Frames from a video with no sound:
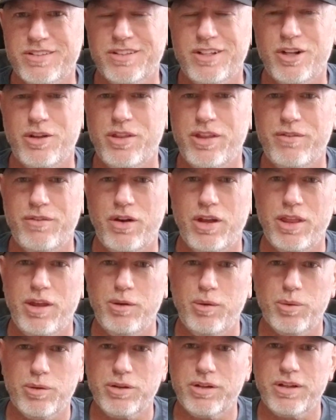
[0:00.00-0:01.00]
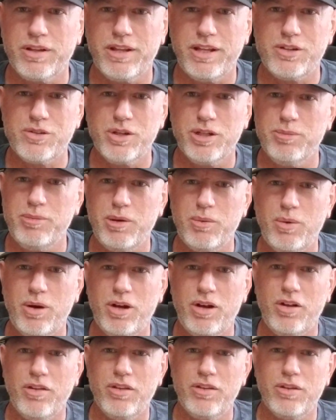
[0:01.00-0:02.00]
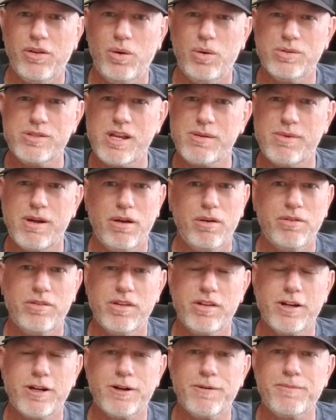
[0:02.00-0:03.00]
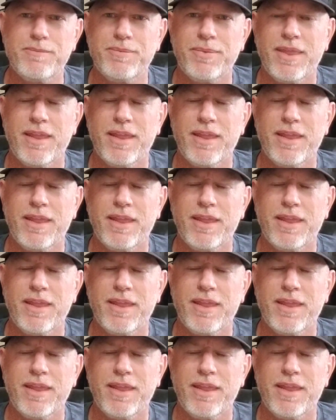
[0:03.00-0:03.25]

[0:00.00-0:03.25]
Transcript: You know, they treated me well the whole time I was there,